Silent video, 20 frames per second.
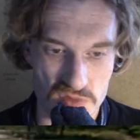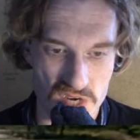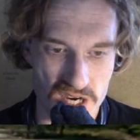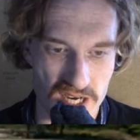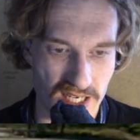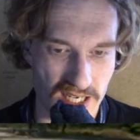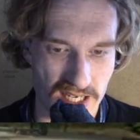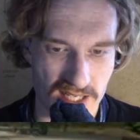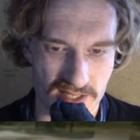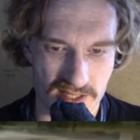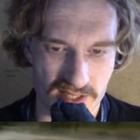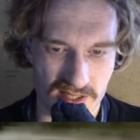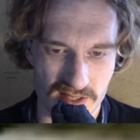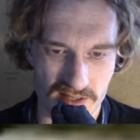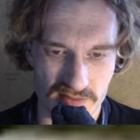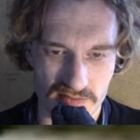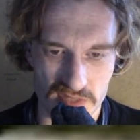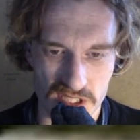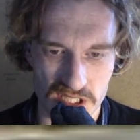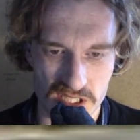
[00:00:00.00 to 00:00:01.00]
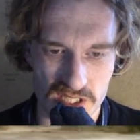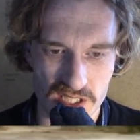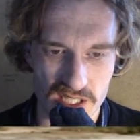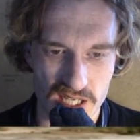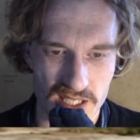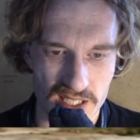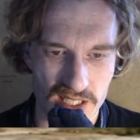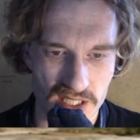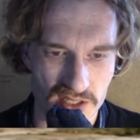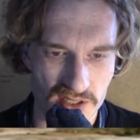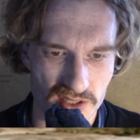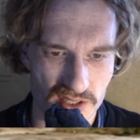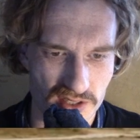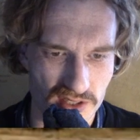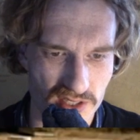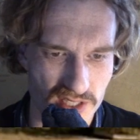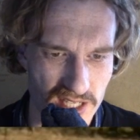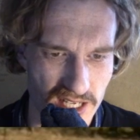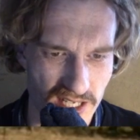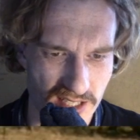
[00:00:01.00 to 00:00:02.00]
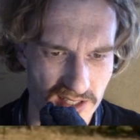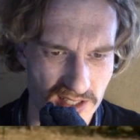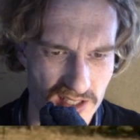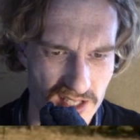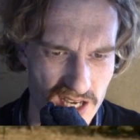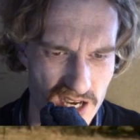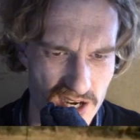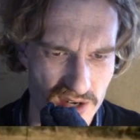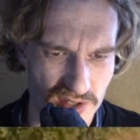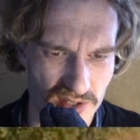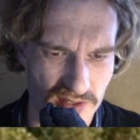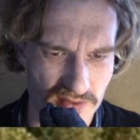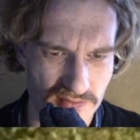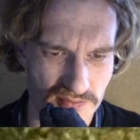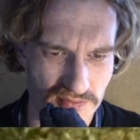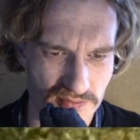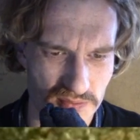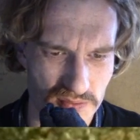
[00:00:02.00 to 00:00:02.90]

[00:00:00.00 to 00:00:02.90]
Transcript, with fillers: I guess, hitchhiking going to the next town.